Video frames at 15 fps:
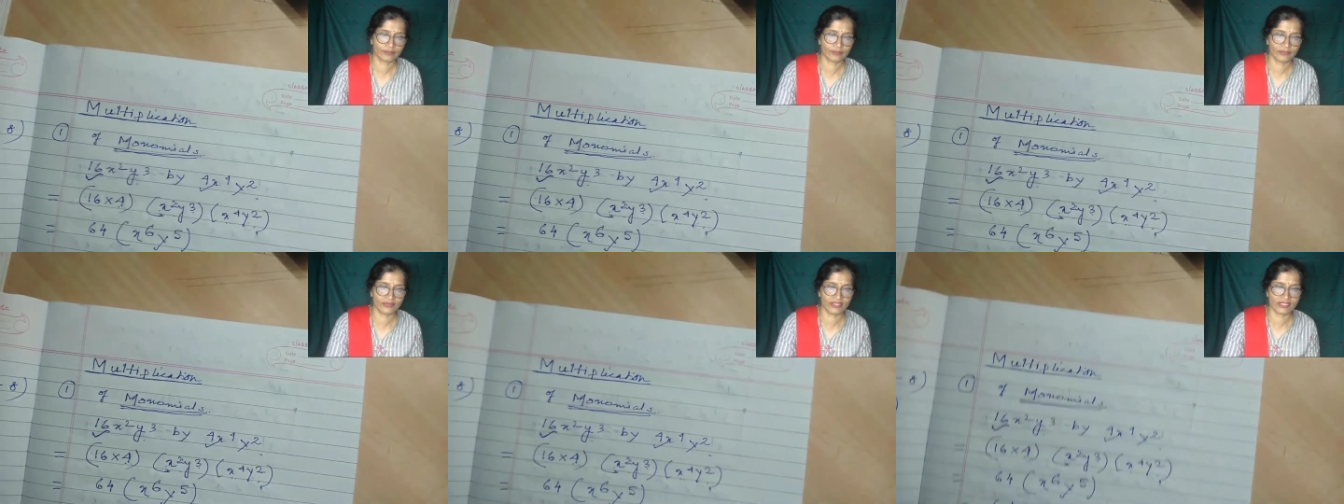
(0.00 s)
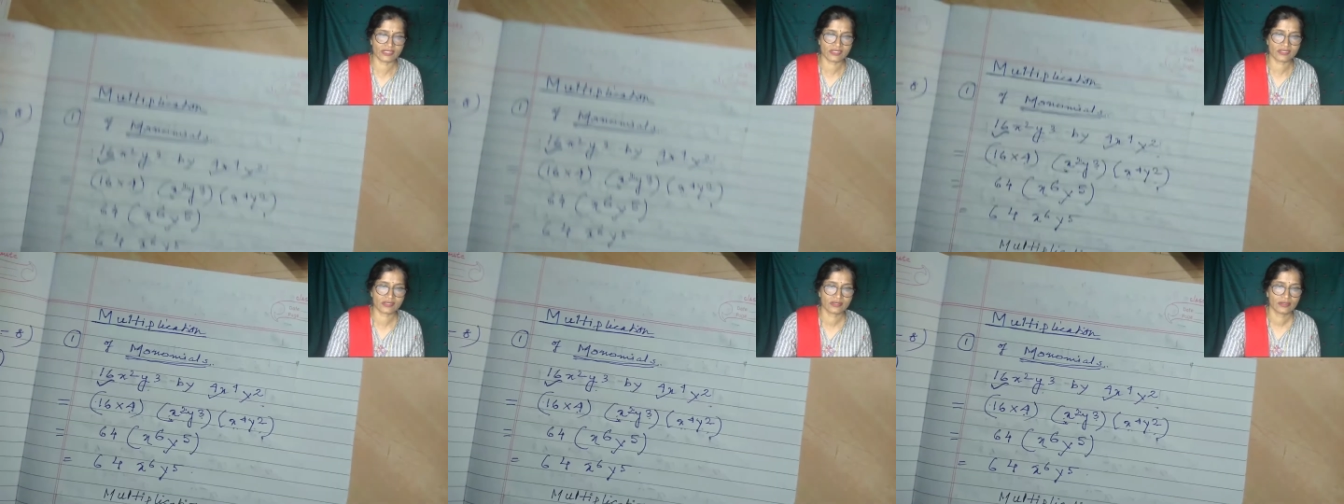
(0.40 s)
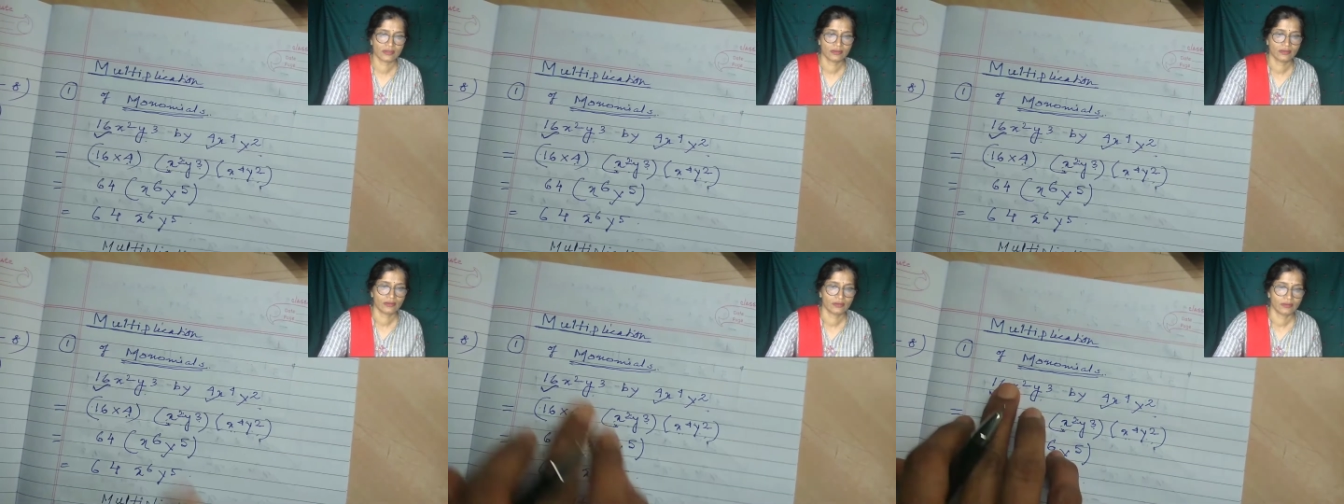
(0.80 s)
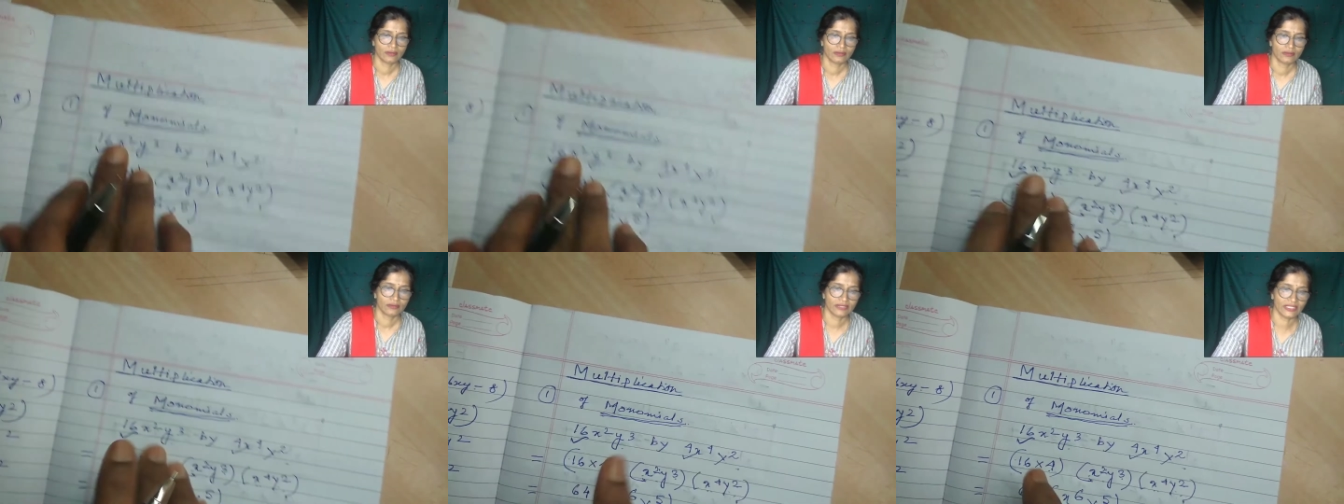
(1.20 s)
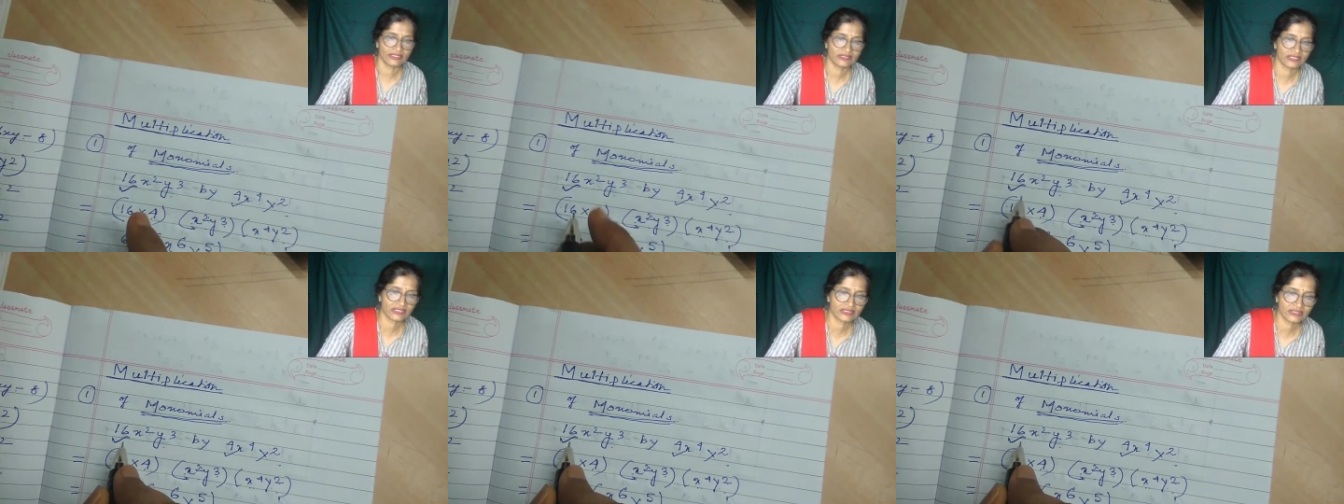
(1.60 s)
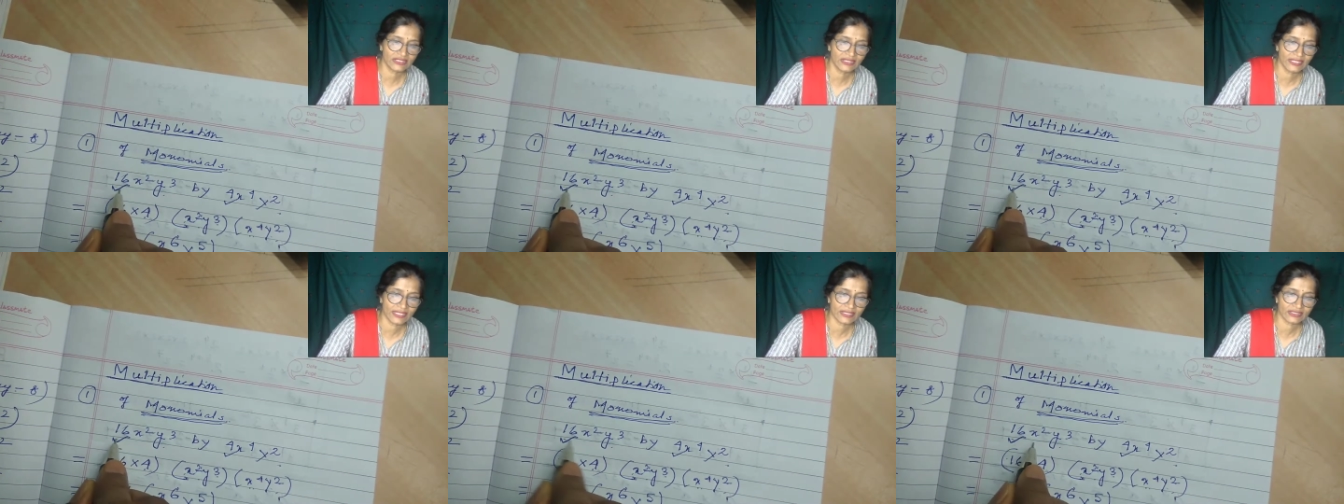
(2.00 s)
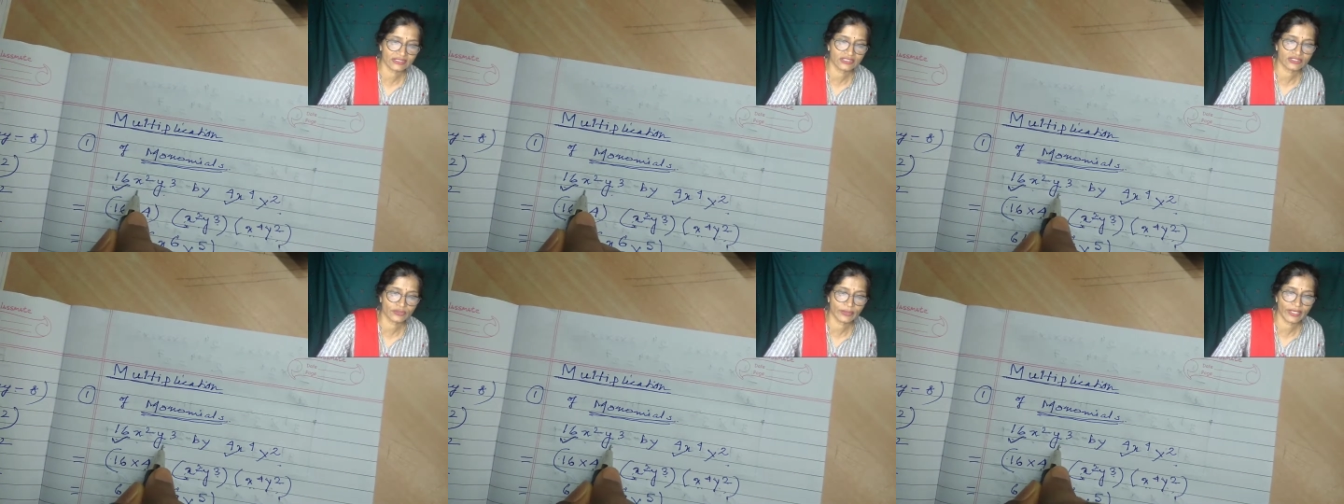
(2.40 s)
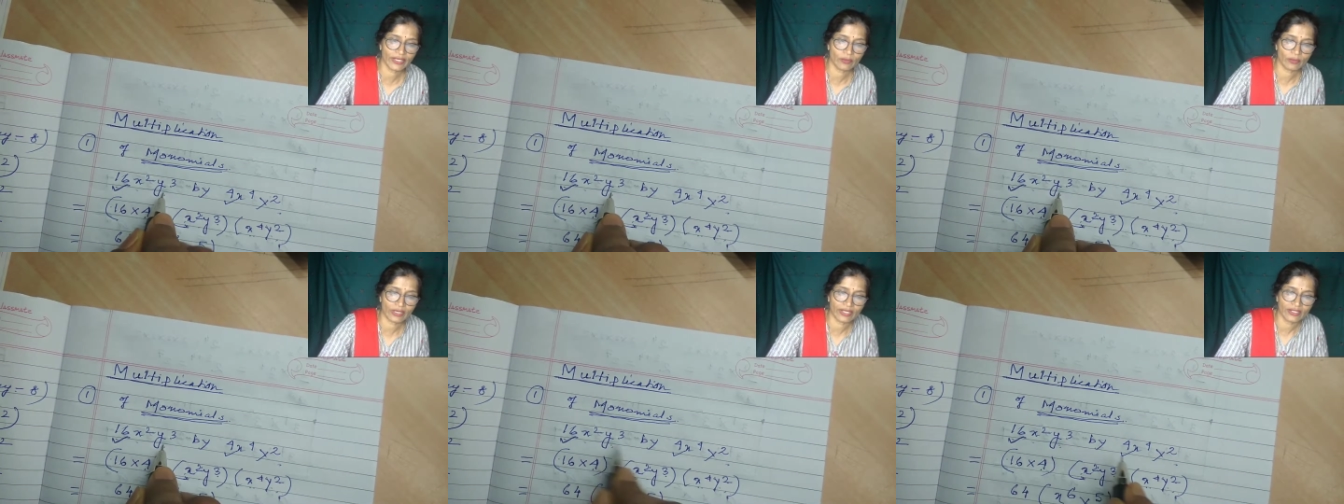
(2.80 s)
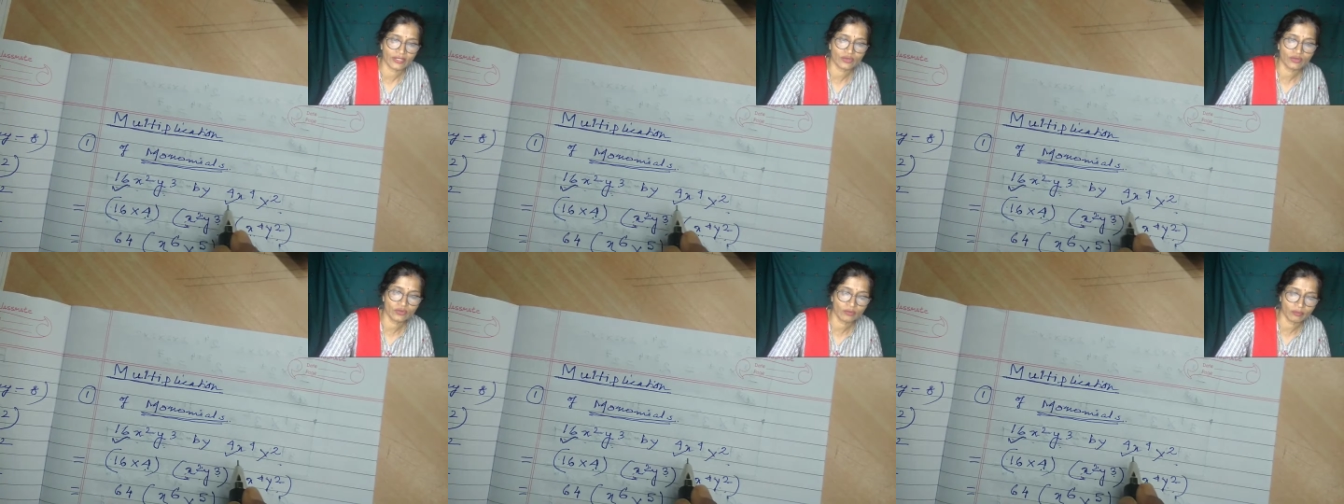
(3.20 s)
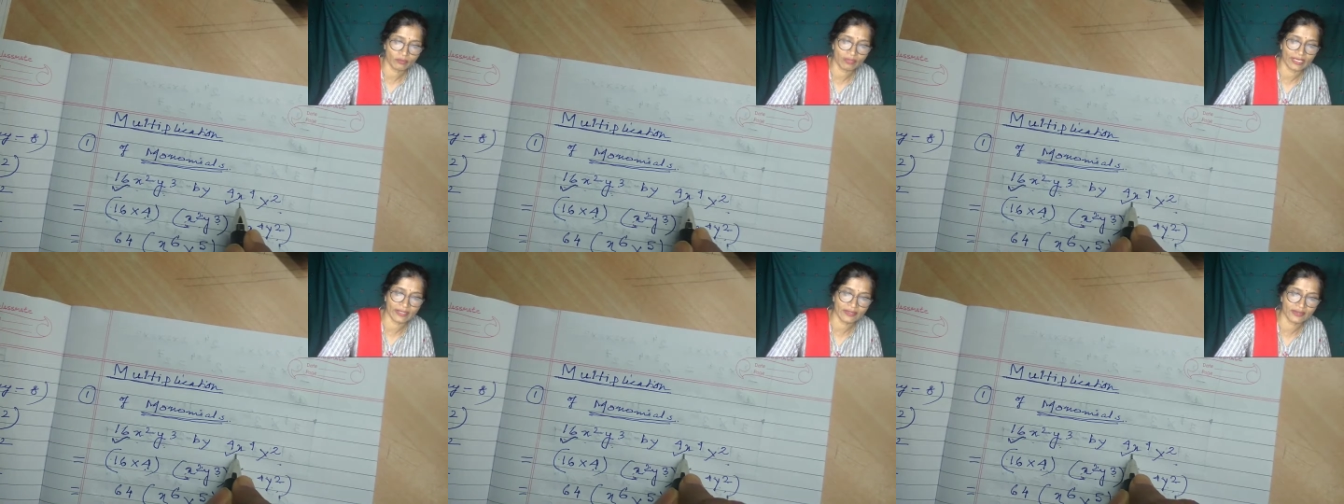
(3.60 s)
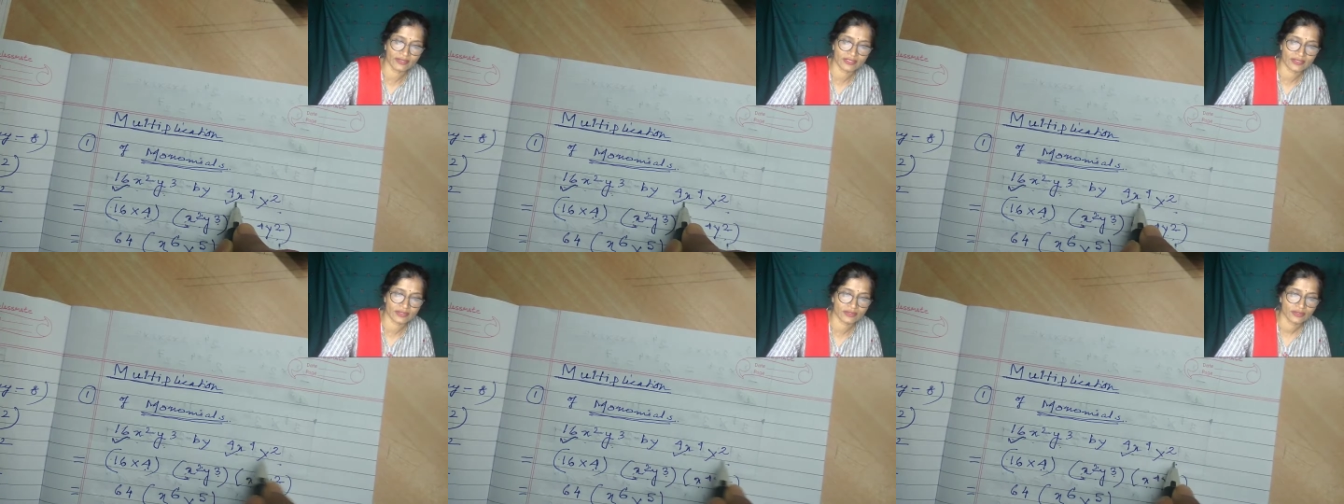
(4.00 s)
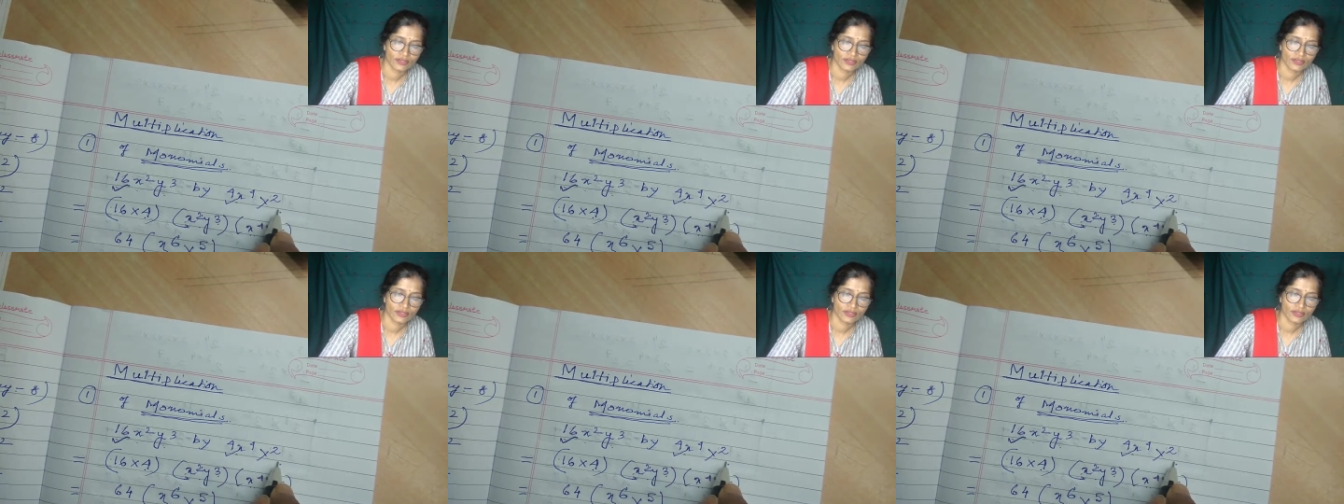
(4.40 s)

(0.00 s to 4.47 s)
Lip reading: this, that 16x square y cube by this.